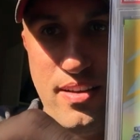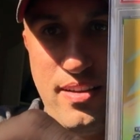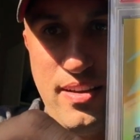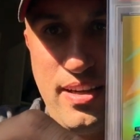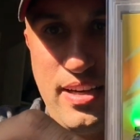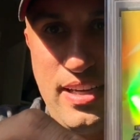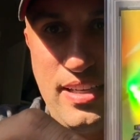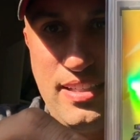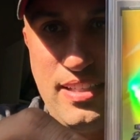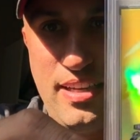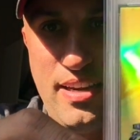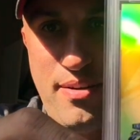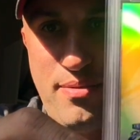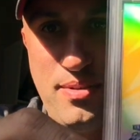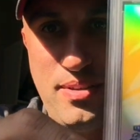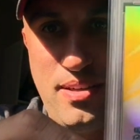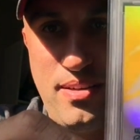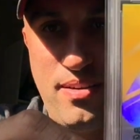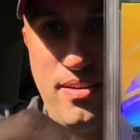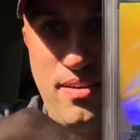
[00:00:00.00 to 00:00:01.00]
Like I said, I
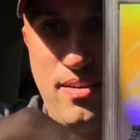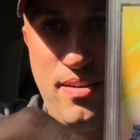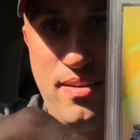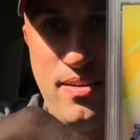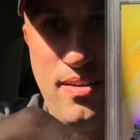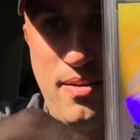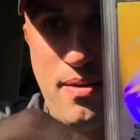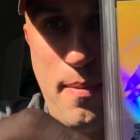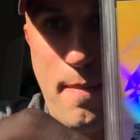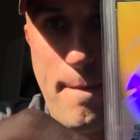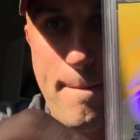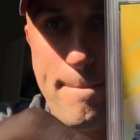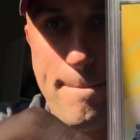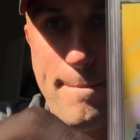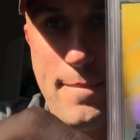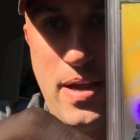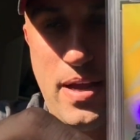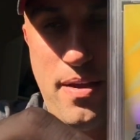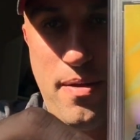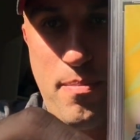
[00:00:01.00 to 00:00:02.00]
was on
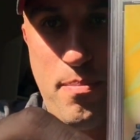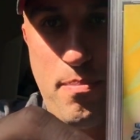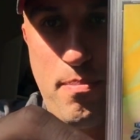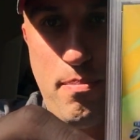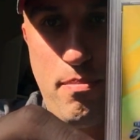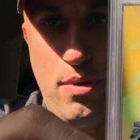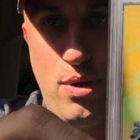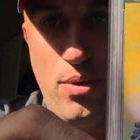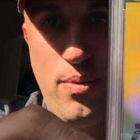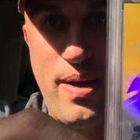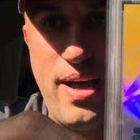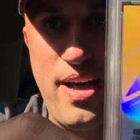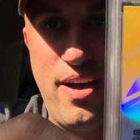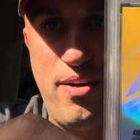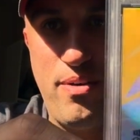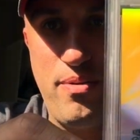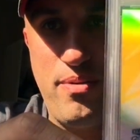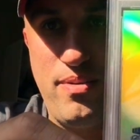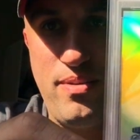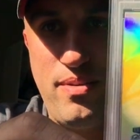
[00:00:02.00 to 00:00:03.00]

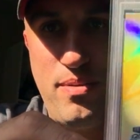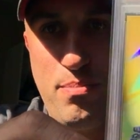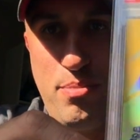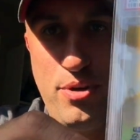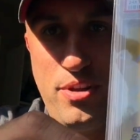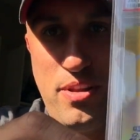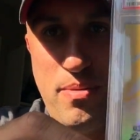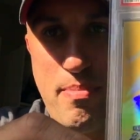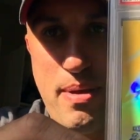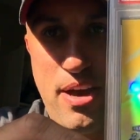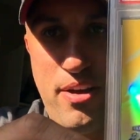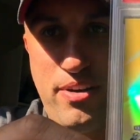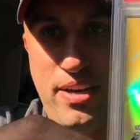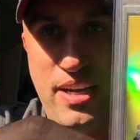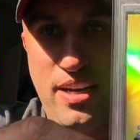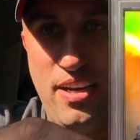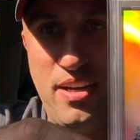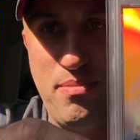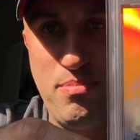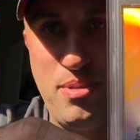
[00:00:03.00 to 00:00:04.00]
Blowout, put the
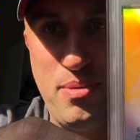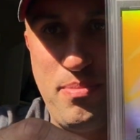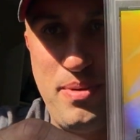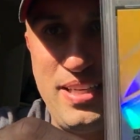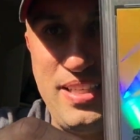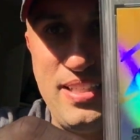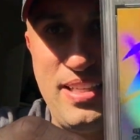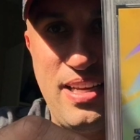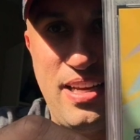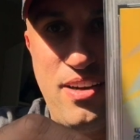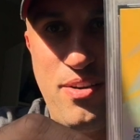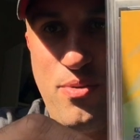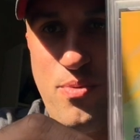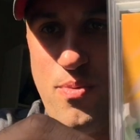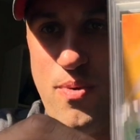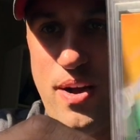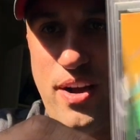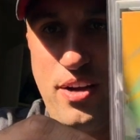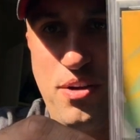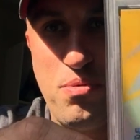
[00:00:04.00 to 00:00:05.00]
bounty up. Somebody said, I don't
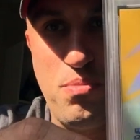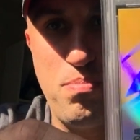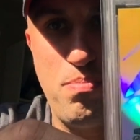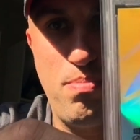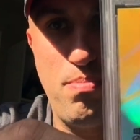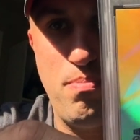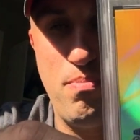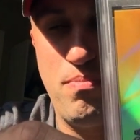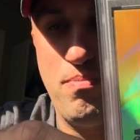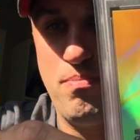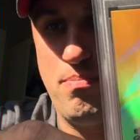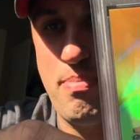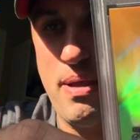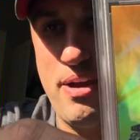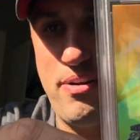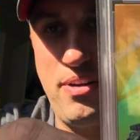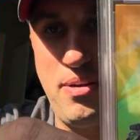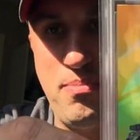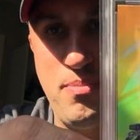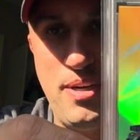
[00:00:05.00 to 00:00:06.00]
want your
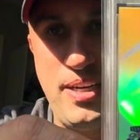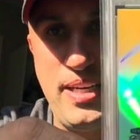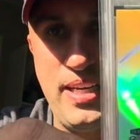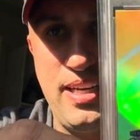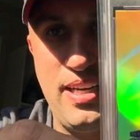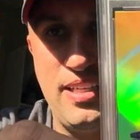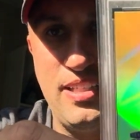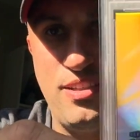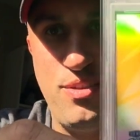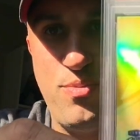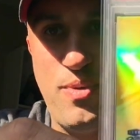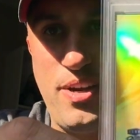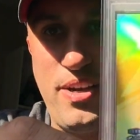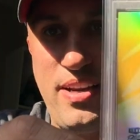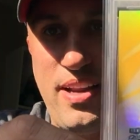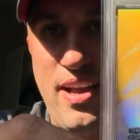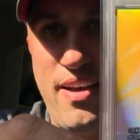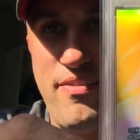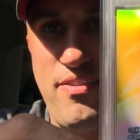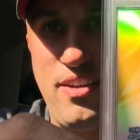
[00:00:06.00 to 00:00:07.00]
bounty money, I just want you
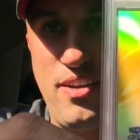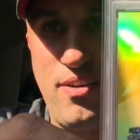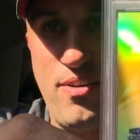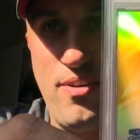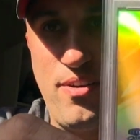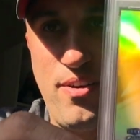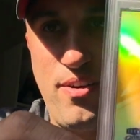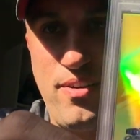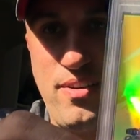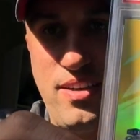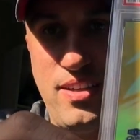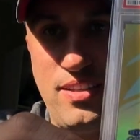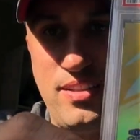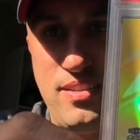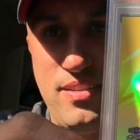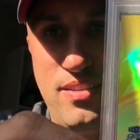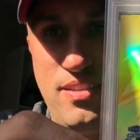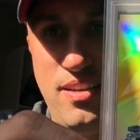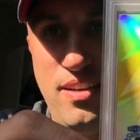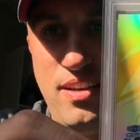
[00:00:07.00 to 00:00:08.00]
to have the card
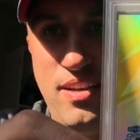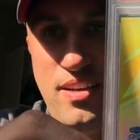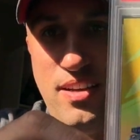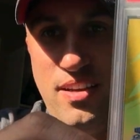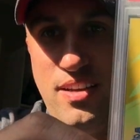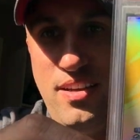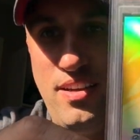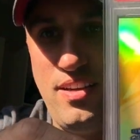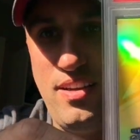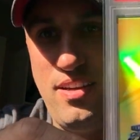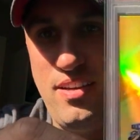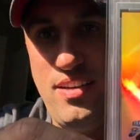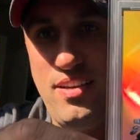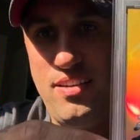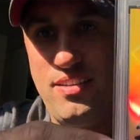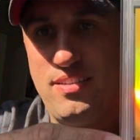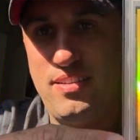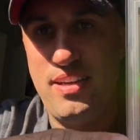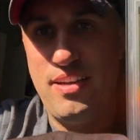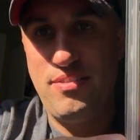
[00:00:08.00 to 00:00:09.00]
because it
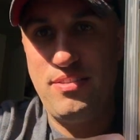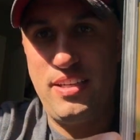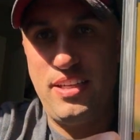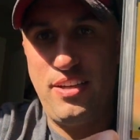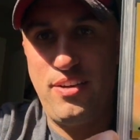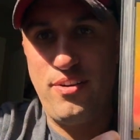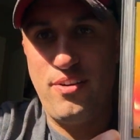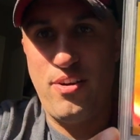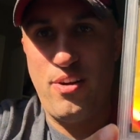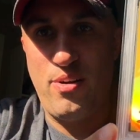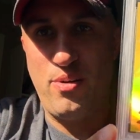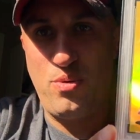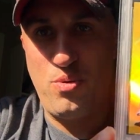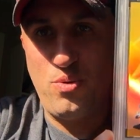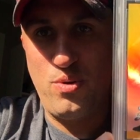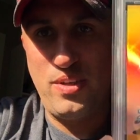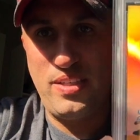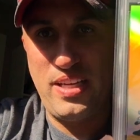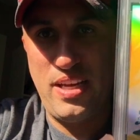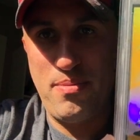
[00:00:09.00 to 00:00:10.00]
sounds like you're a
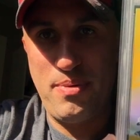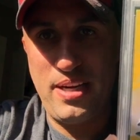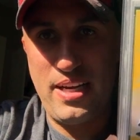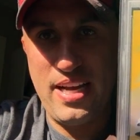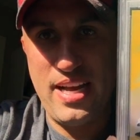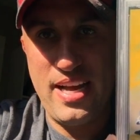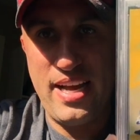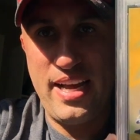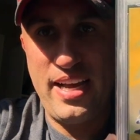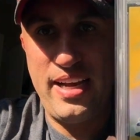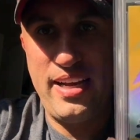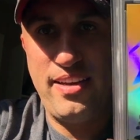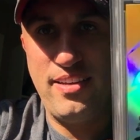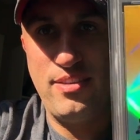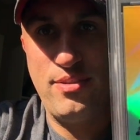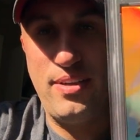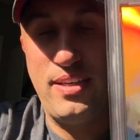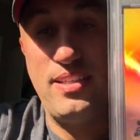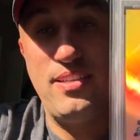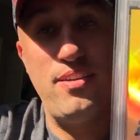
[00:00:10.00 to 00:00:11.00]
hardcore salmon guy.
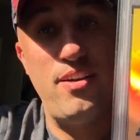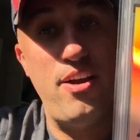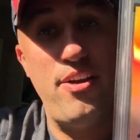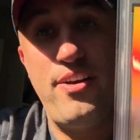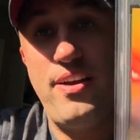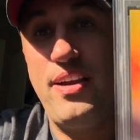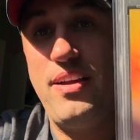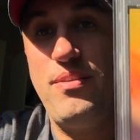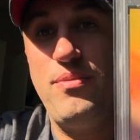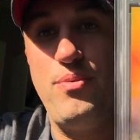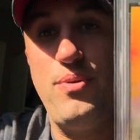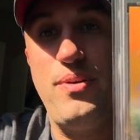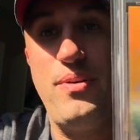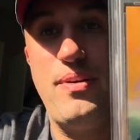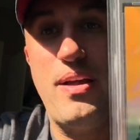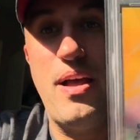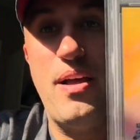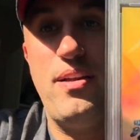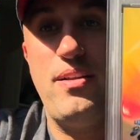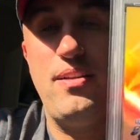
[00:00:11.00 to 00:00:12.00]
So I said, alright,
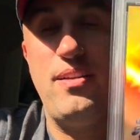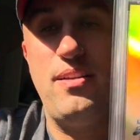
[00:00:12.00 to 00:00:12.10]
well,